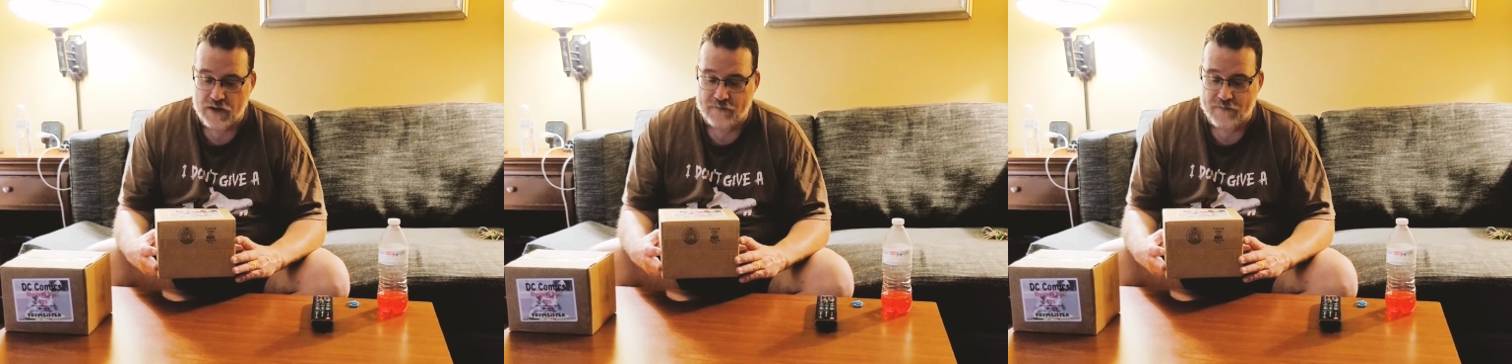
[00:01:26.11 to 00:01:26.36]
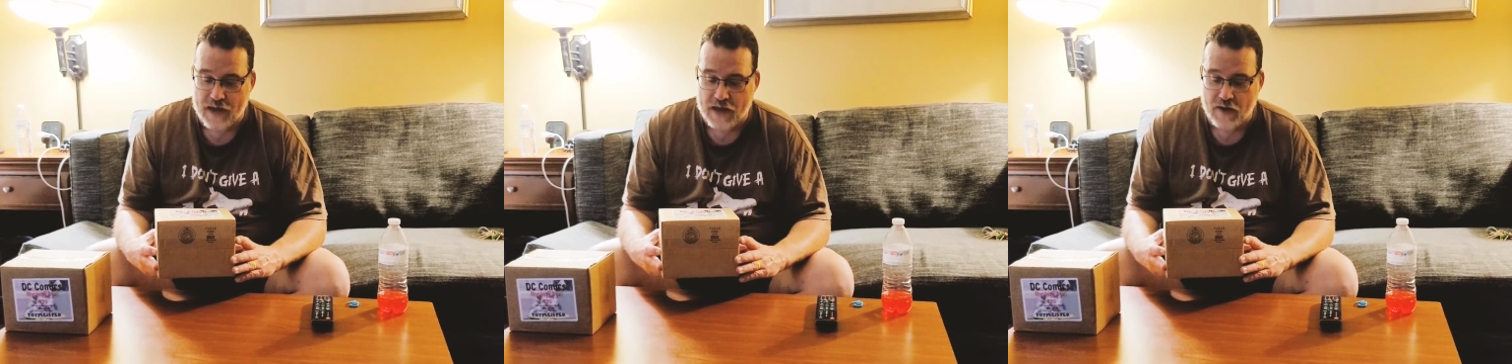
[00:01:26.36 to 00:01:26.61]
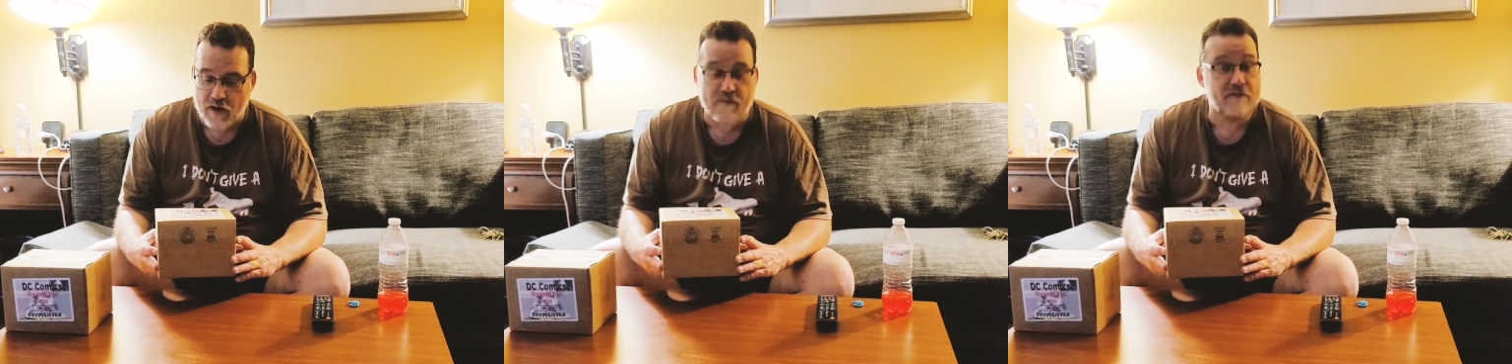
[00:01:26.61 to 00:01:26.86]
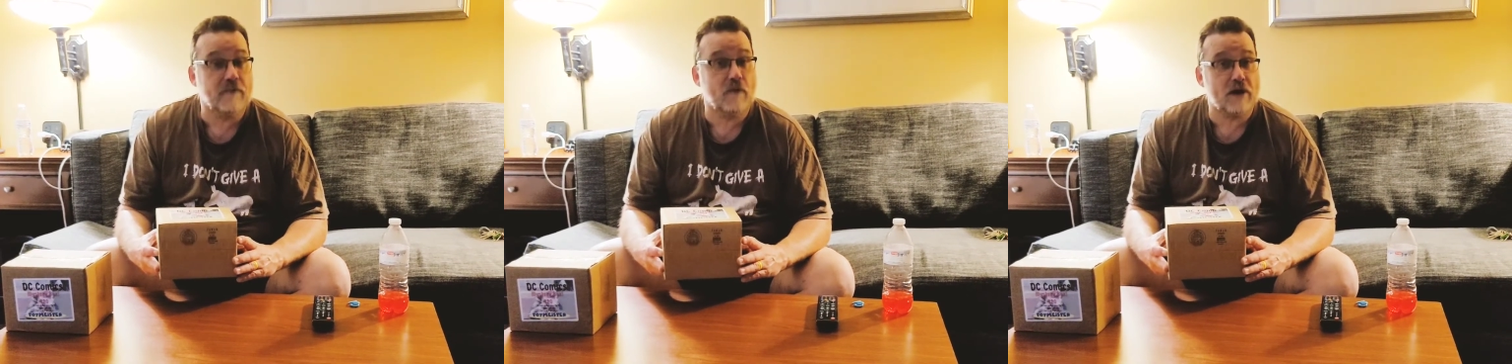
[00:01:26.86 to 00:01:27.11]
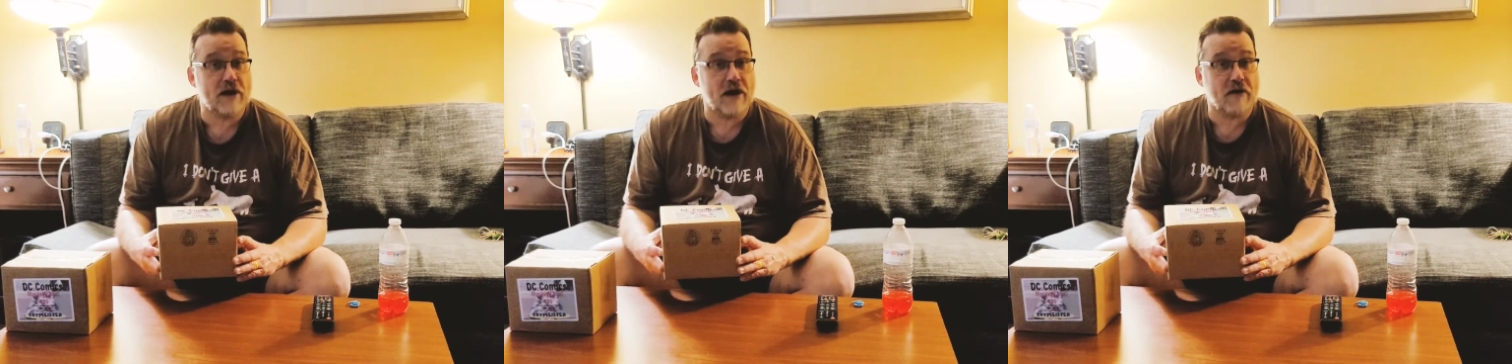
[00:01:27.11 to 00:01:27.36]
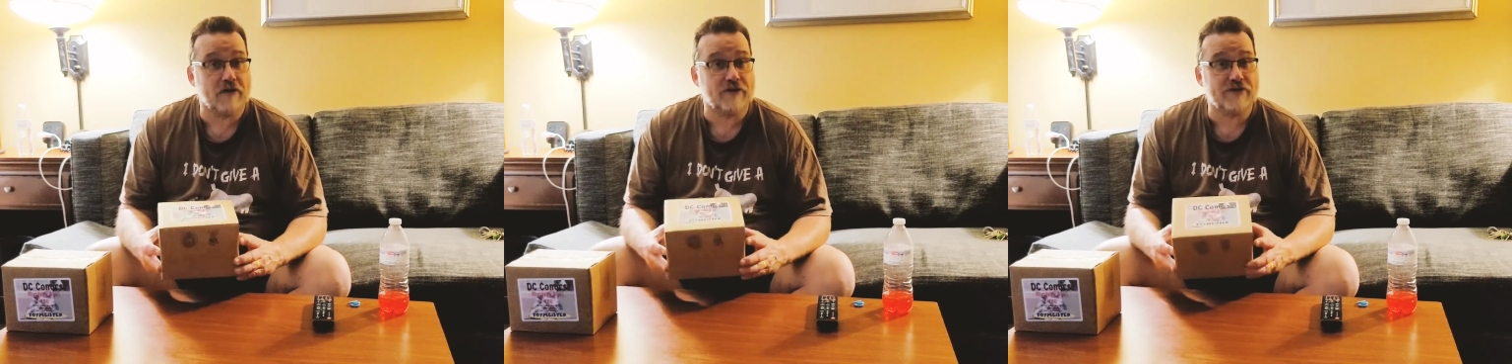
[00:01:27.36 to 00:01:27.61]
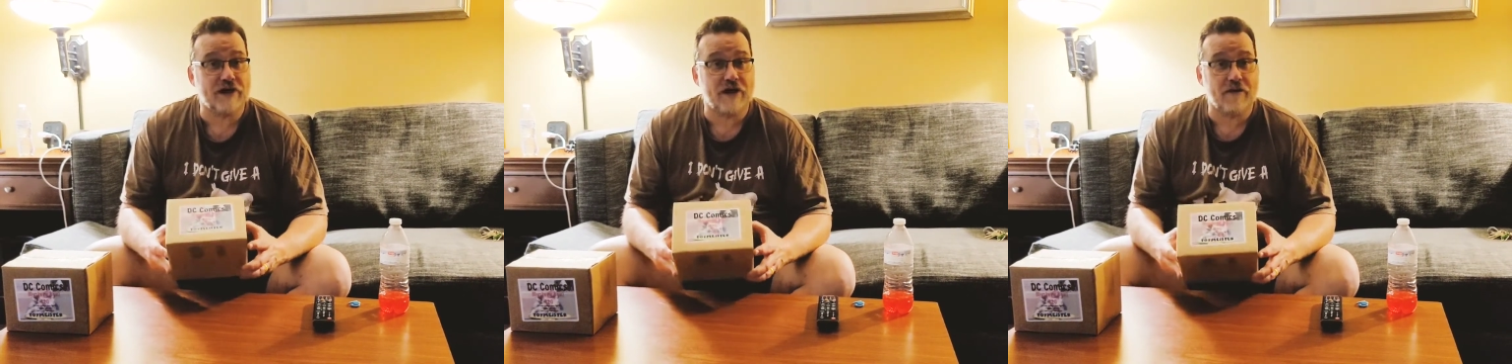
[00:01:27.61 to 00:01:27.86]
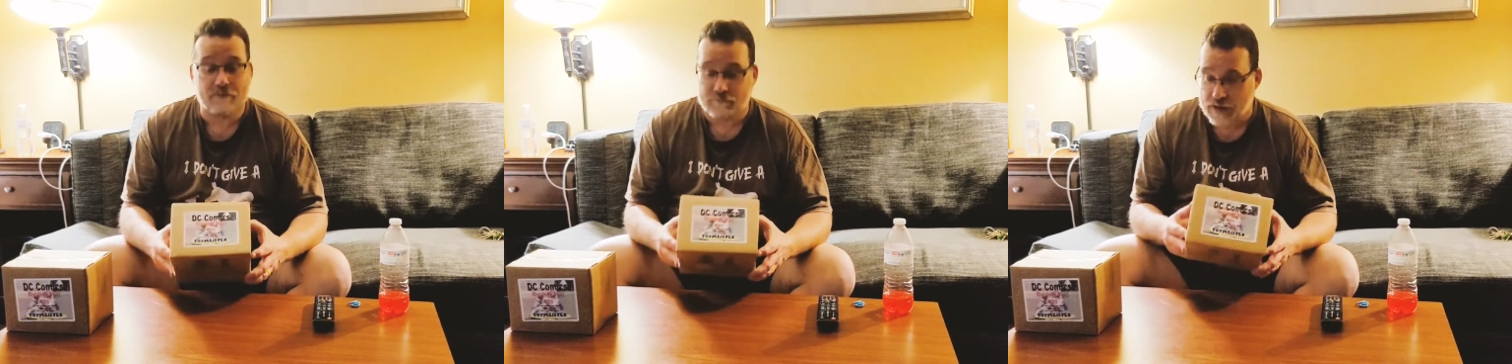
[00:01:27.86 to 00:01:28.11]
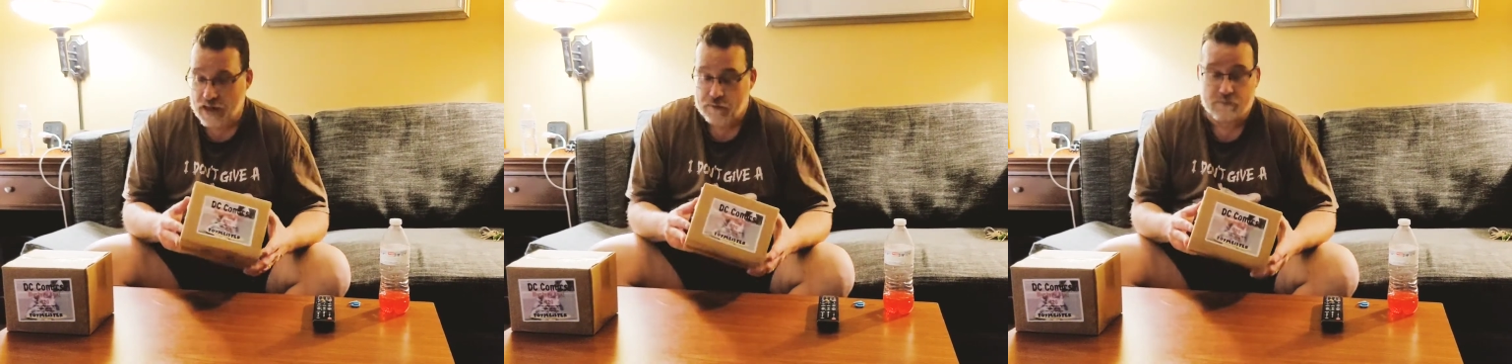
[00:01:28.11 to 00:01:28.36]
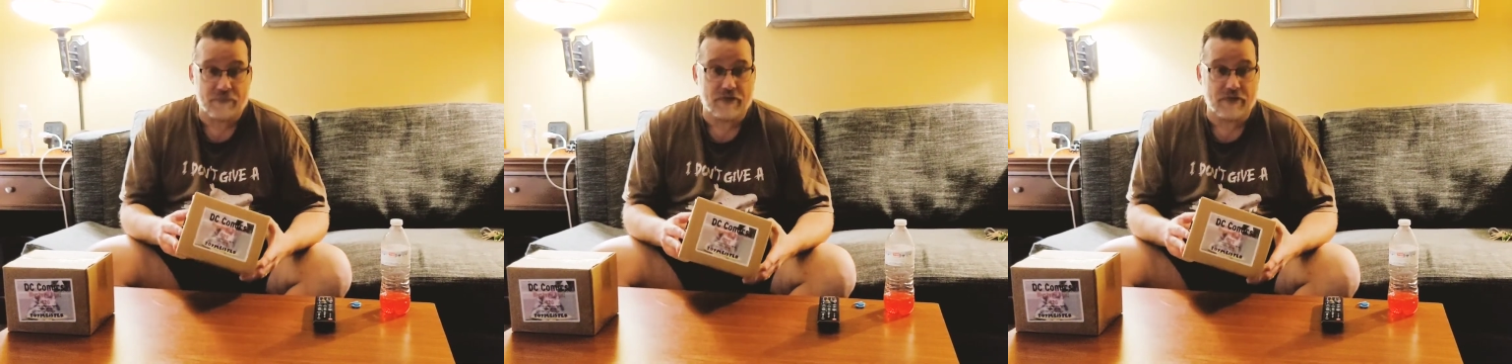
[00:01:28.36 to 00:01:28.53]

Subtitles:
valued over $40. So hey,